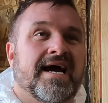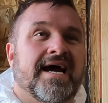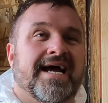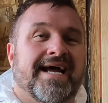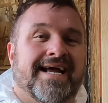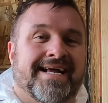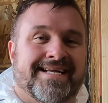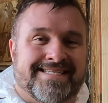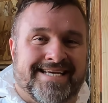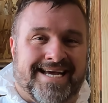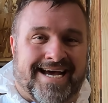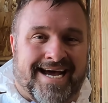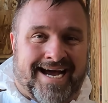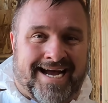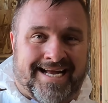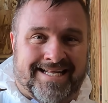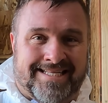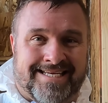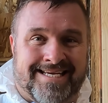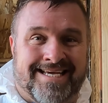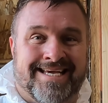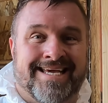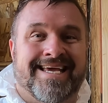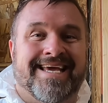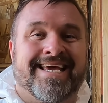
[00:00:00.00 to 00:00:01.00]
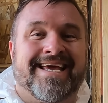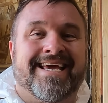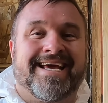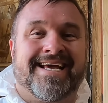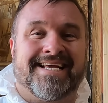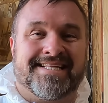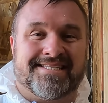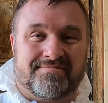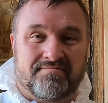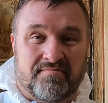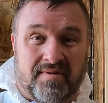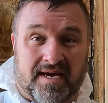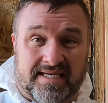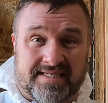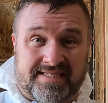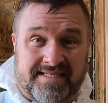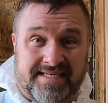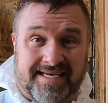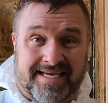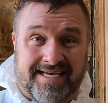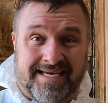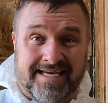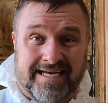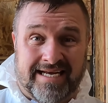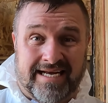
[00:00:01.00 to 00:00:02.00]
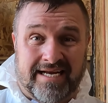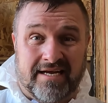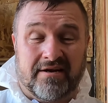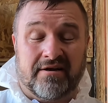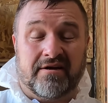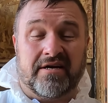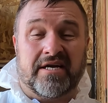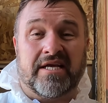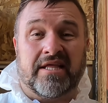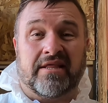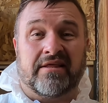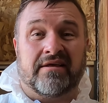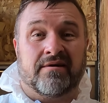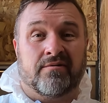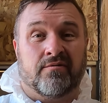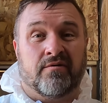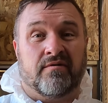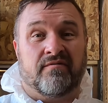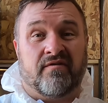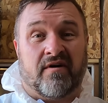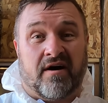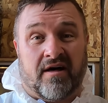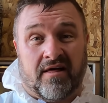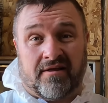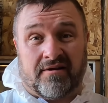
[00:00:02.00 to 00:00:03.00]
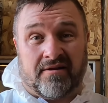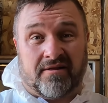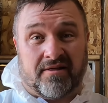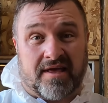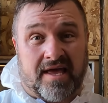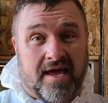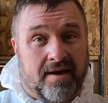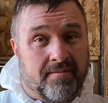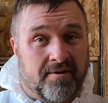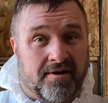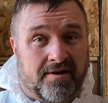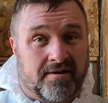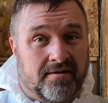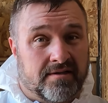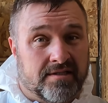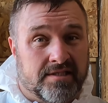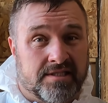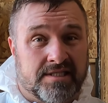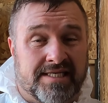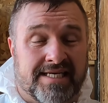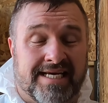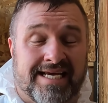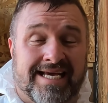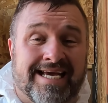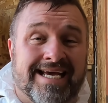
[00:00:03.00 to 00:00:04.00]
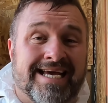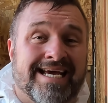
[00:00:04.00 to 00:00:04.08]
It's hot, it's messy, you're dealing with volatile chemicals.